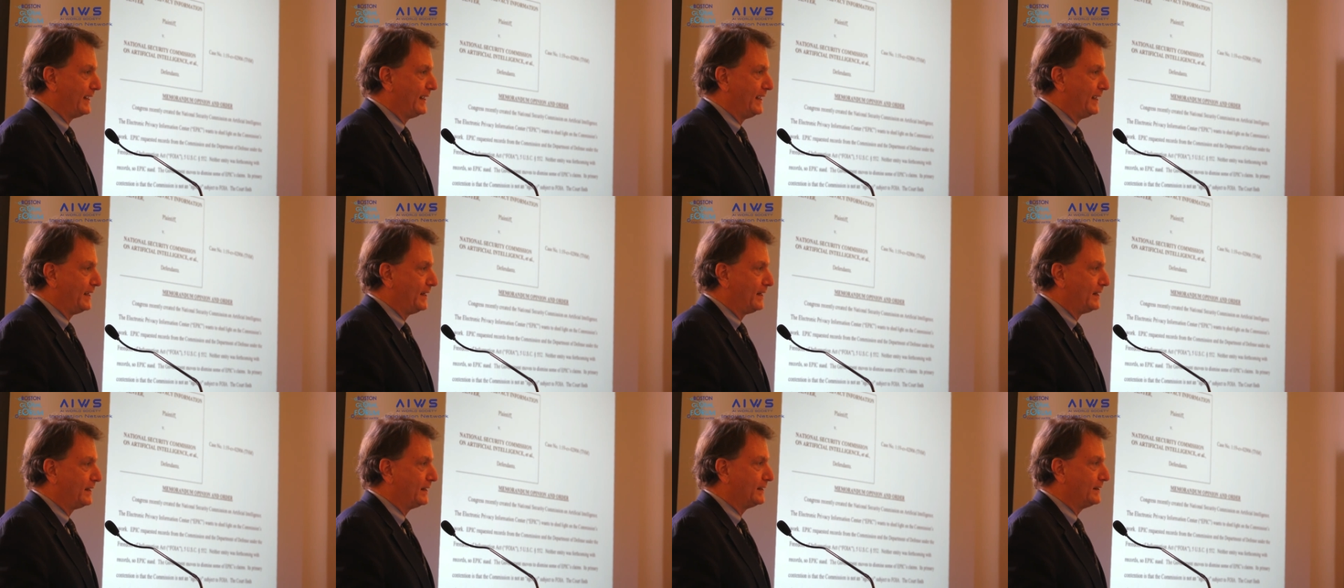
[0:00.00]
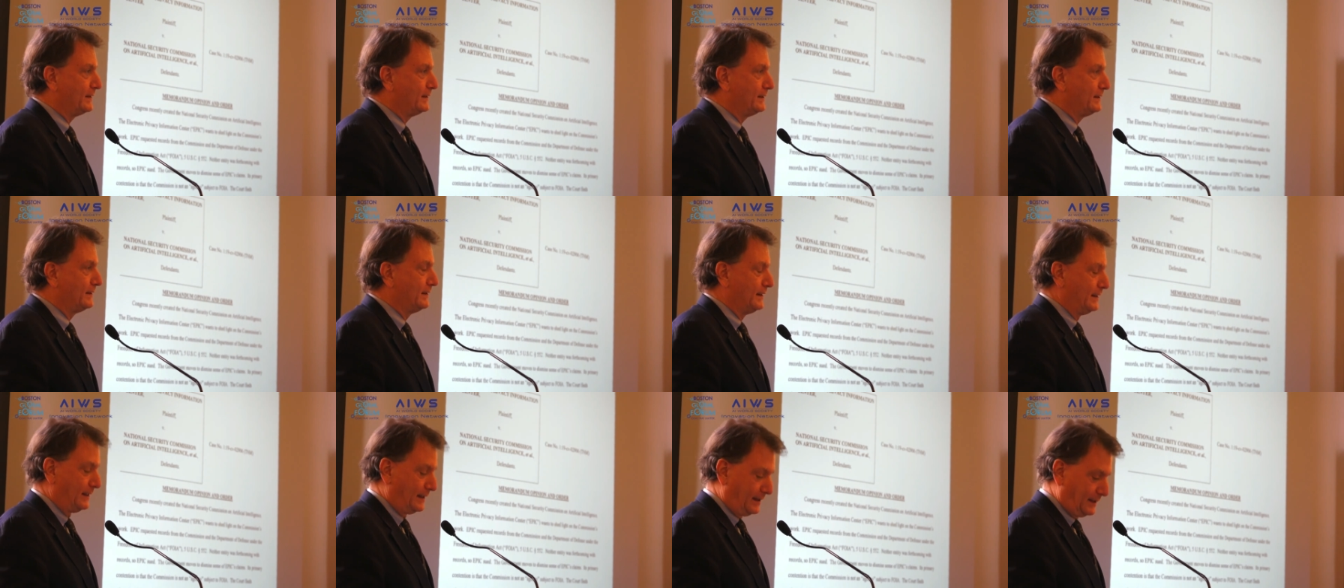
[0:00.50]
AI
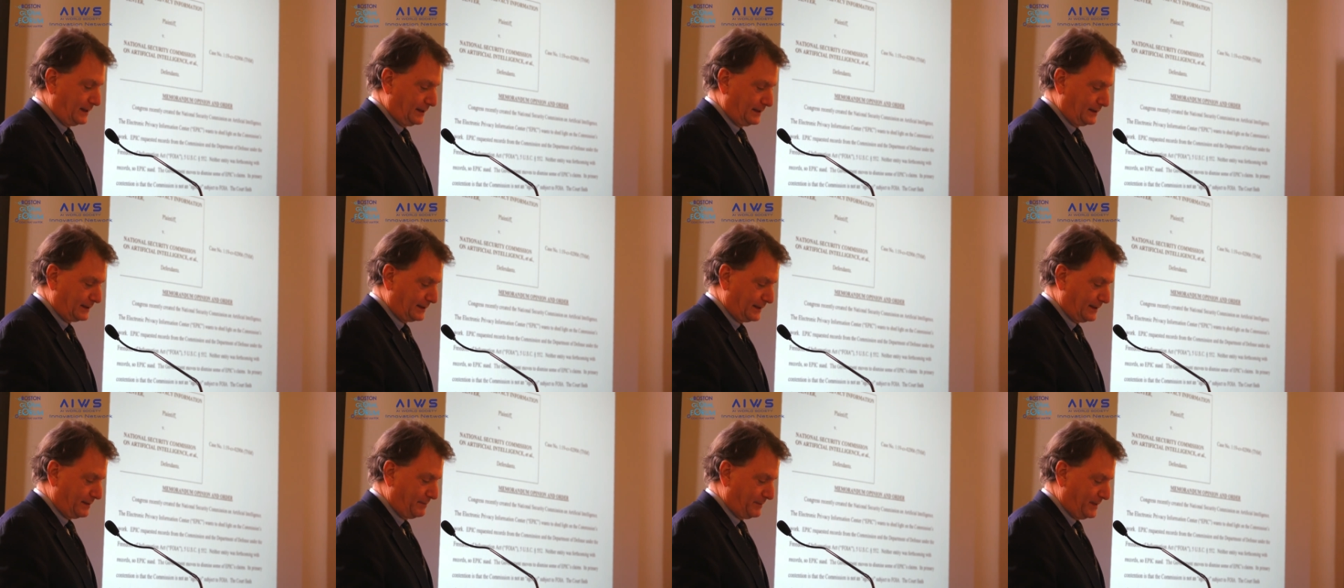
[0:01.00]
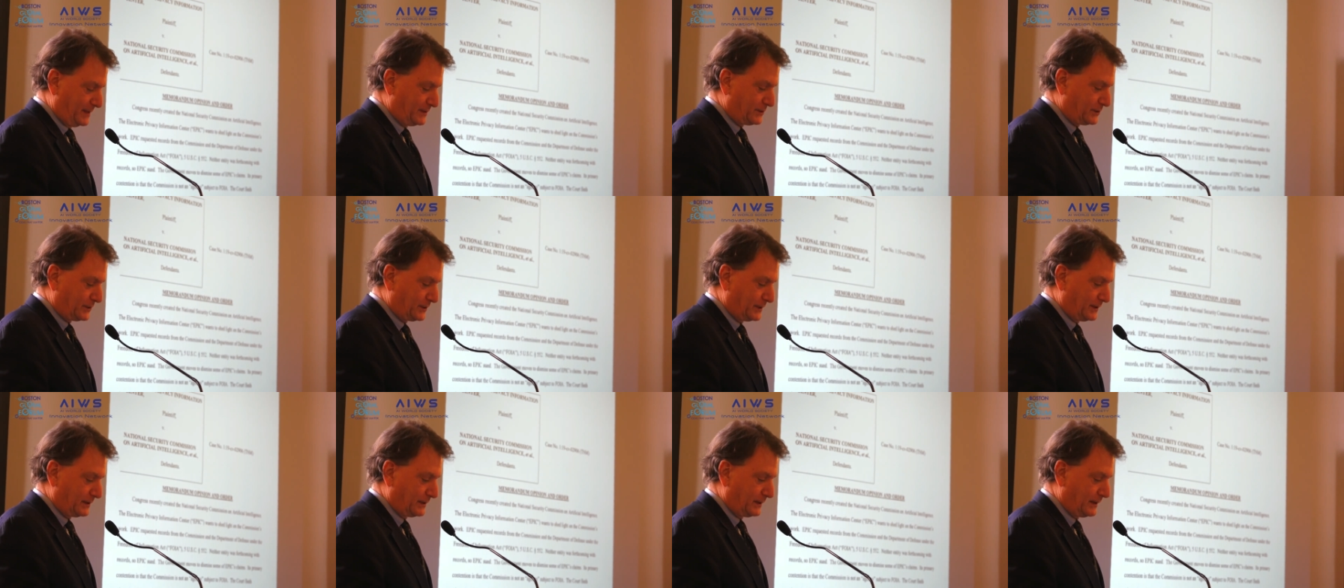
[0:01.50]
uh,
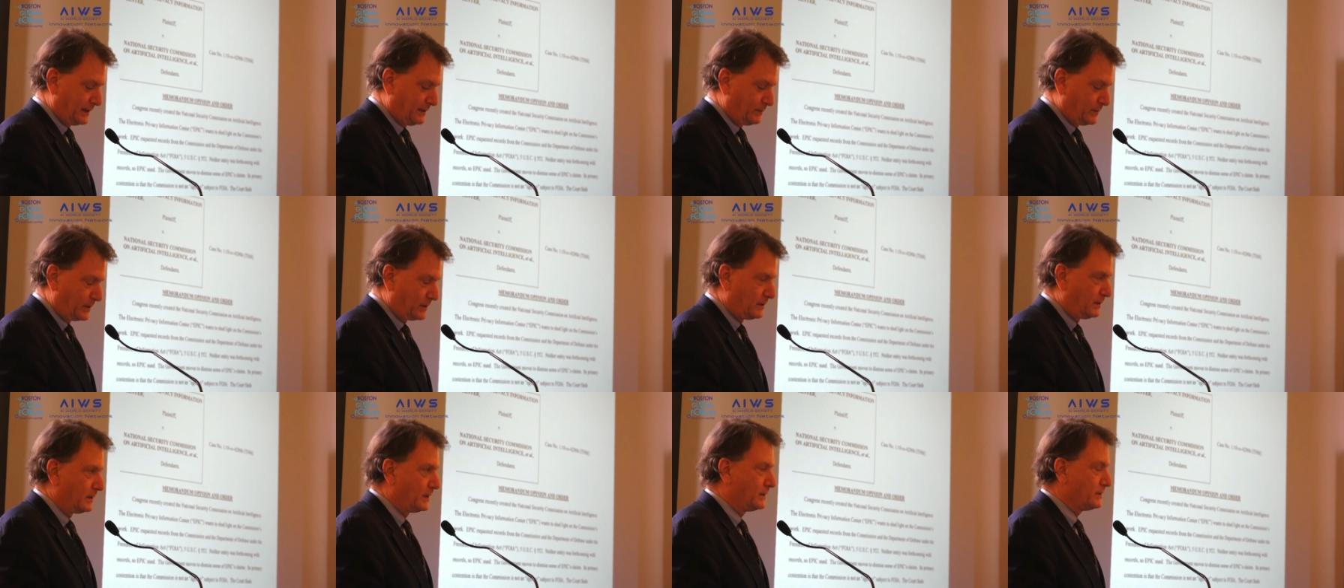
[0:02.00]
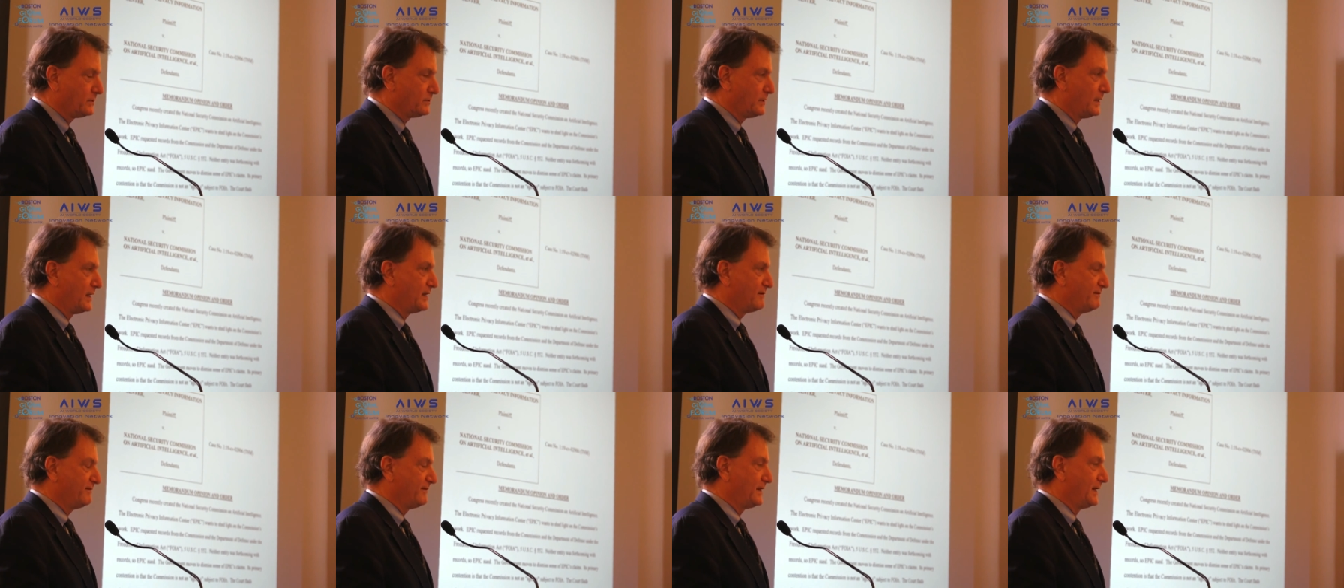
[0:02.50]
commission, and we're going to try
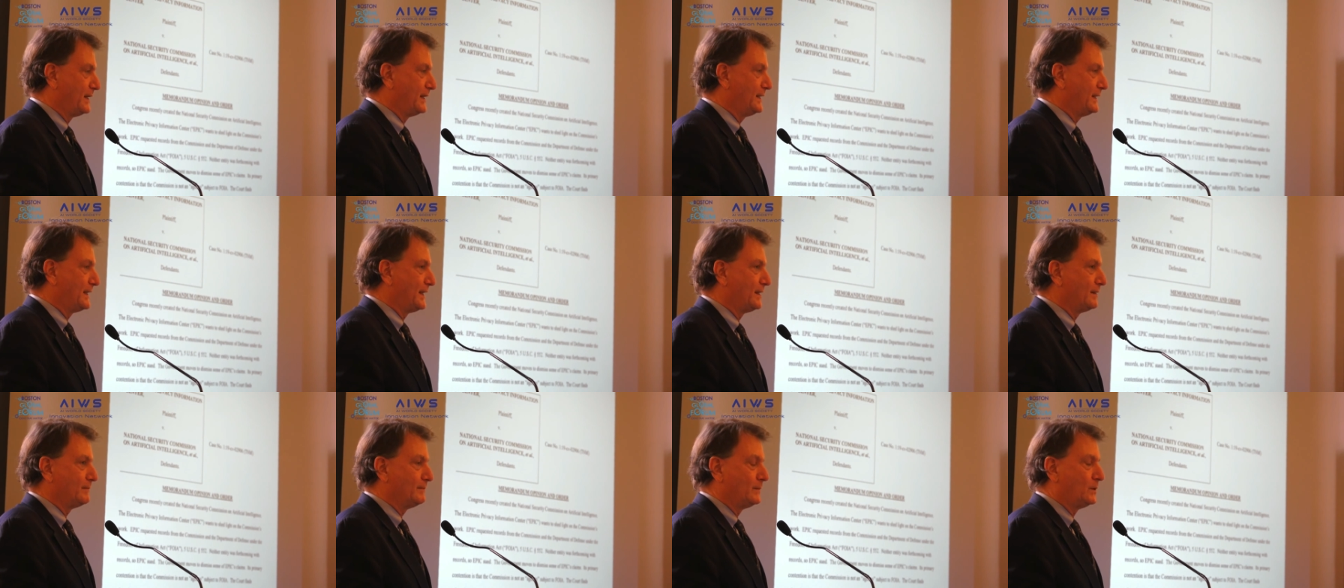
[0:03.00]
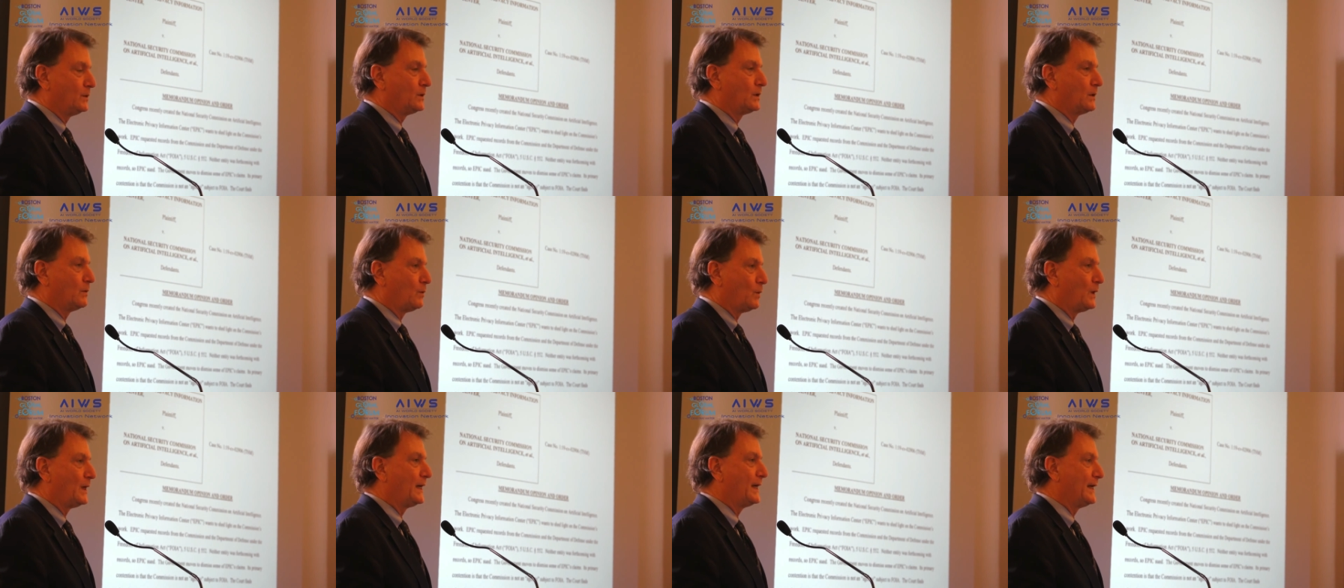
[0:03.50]
to find out more
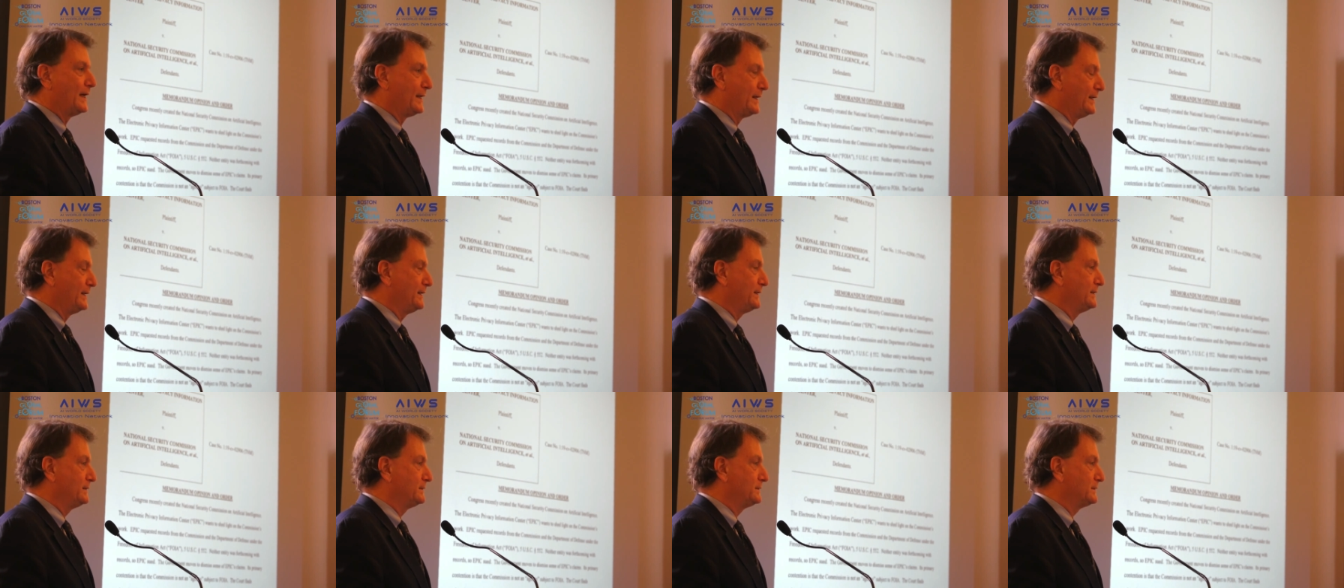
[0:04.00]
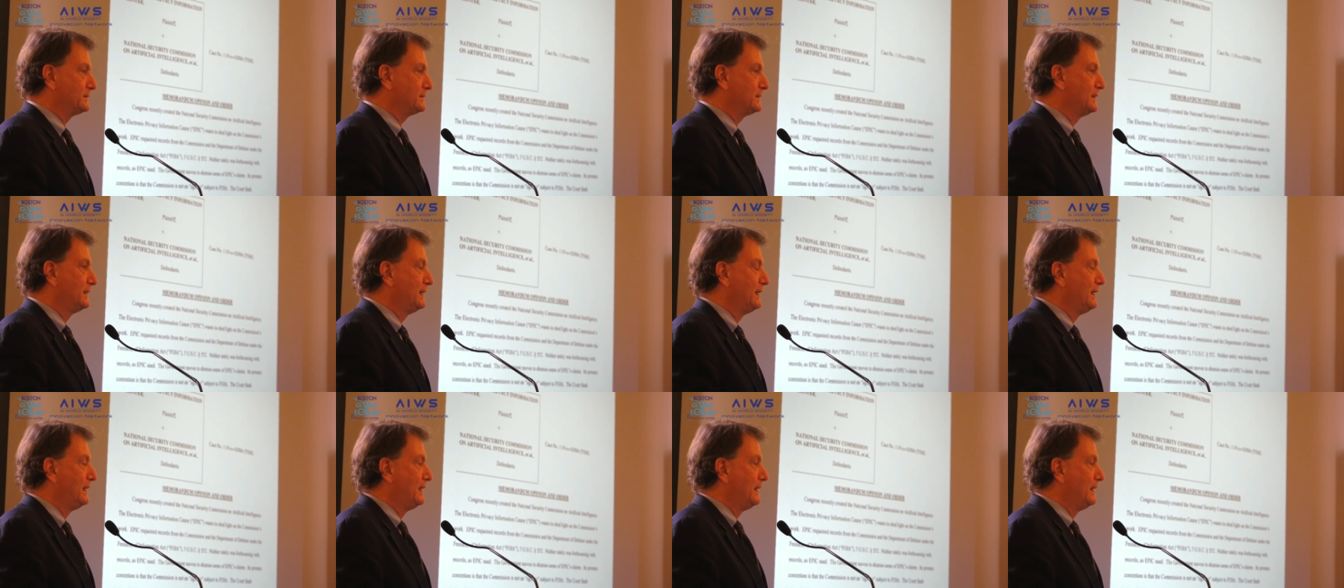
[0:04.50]
why it is